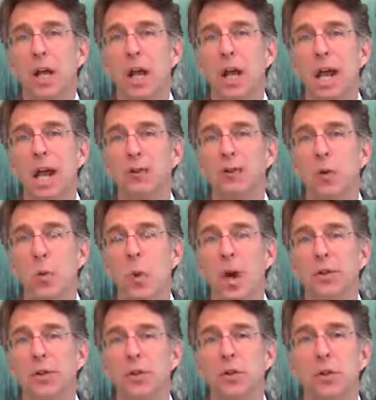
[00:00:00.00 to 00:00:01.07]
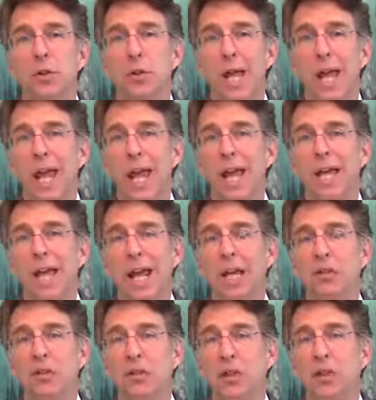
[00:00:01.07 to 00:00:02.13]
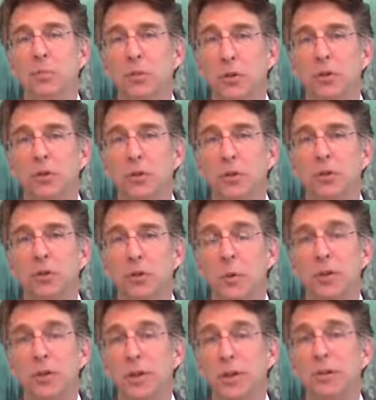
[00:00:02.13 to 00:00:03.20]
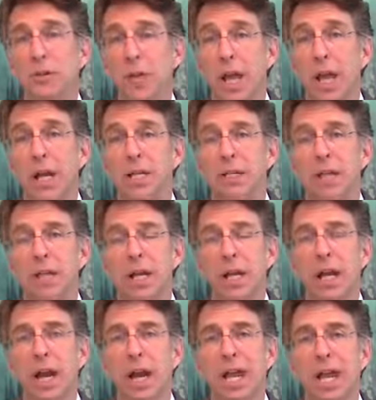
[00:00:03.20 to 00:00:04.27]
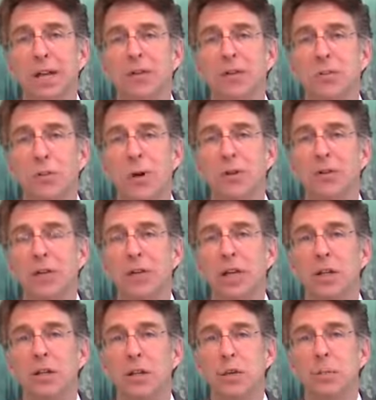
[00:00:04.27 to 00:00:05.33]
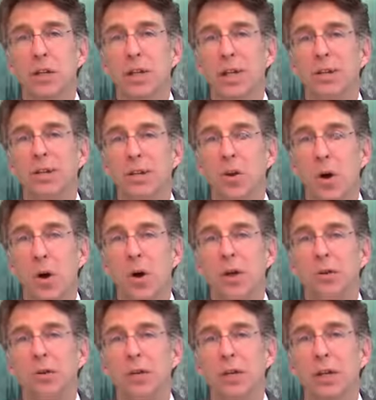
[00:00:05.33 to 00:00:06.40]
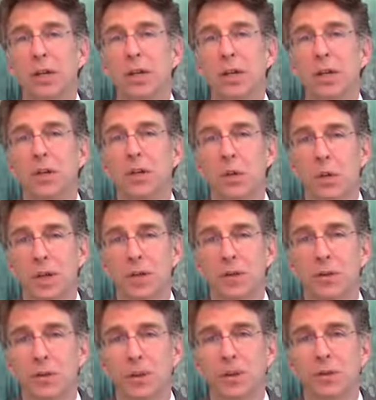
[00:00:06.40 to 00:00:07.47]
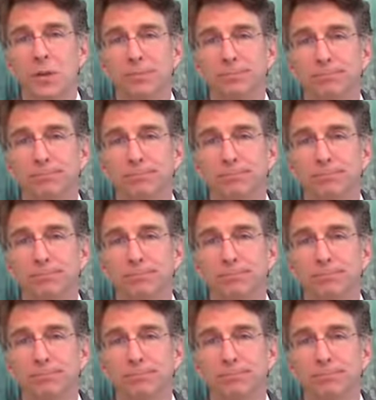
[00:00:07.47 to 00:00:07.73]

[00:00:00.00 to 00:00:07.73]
as to whether you can and should pursue your civil case against the person that you believe caused your injuries.